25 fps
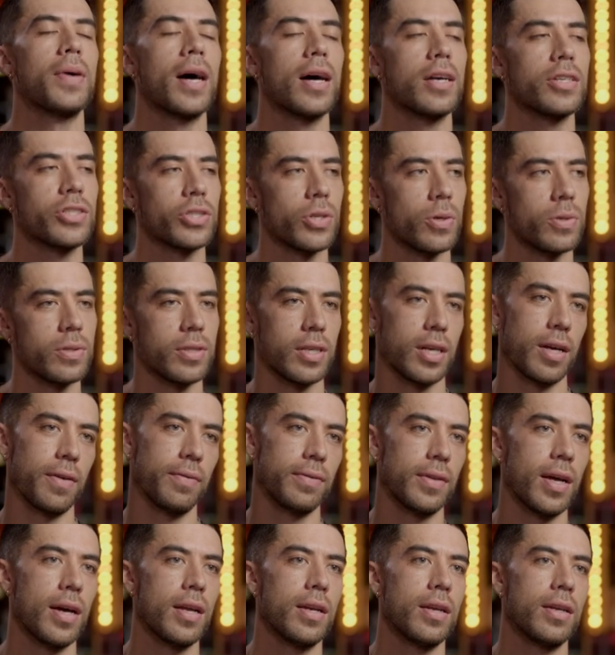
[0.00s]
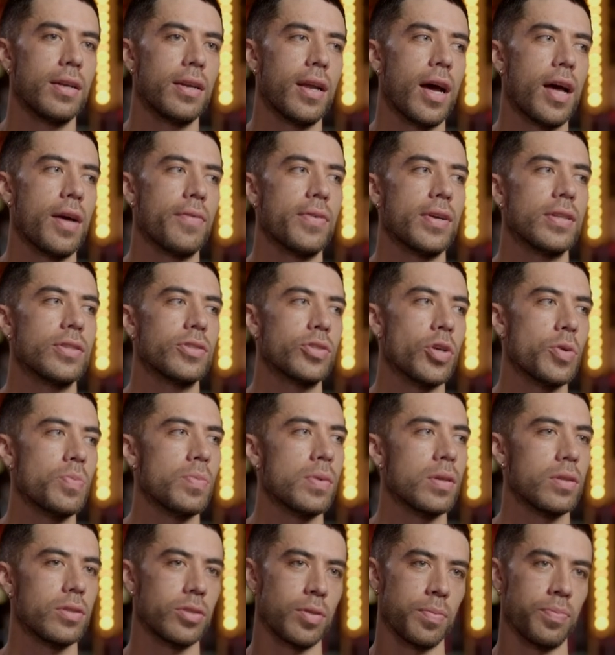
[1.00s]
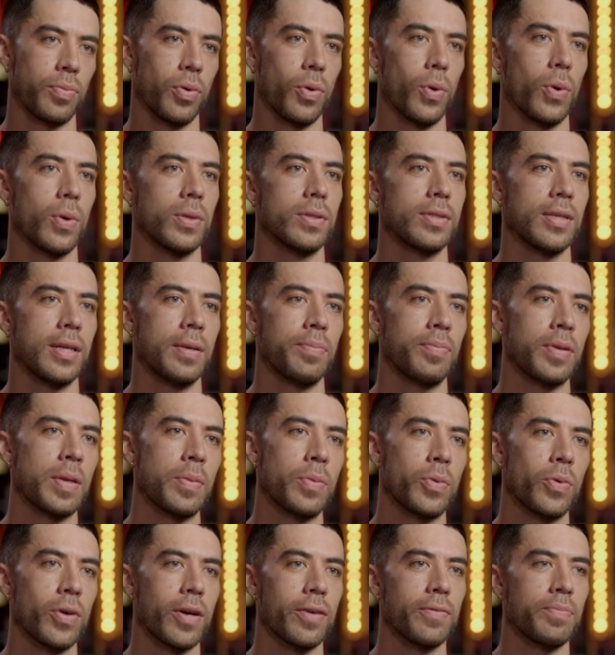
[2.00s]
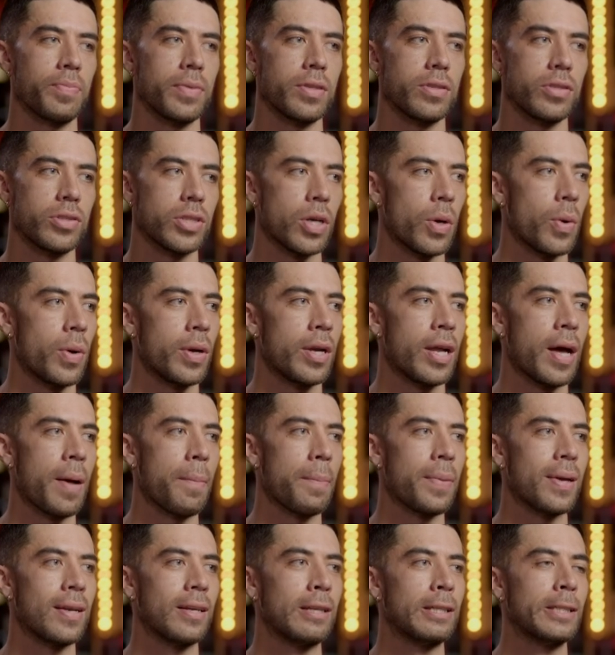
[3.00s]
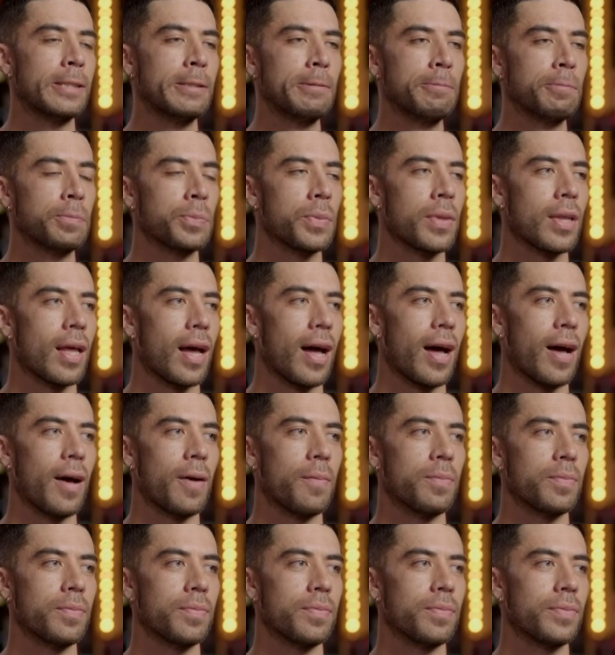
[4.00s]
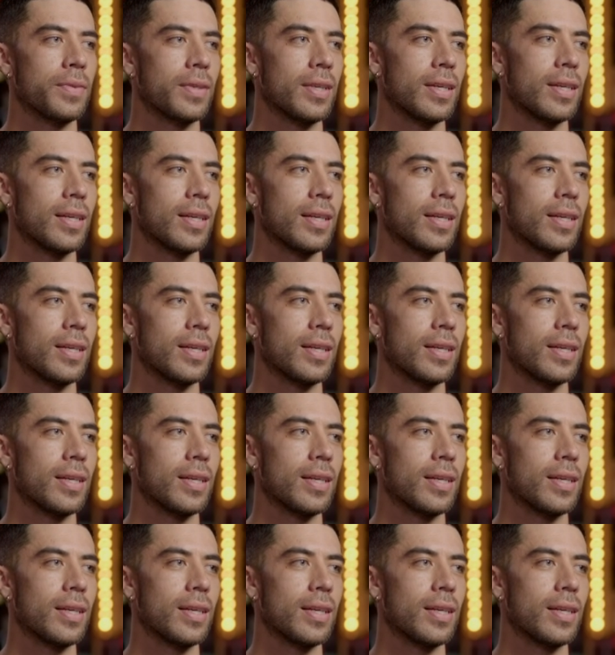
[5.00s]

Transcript: past shows that I've done, I've had so much support and people have been showing up and um,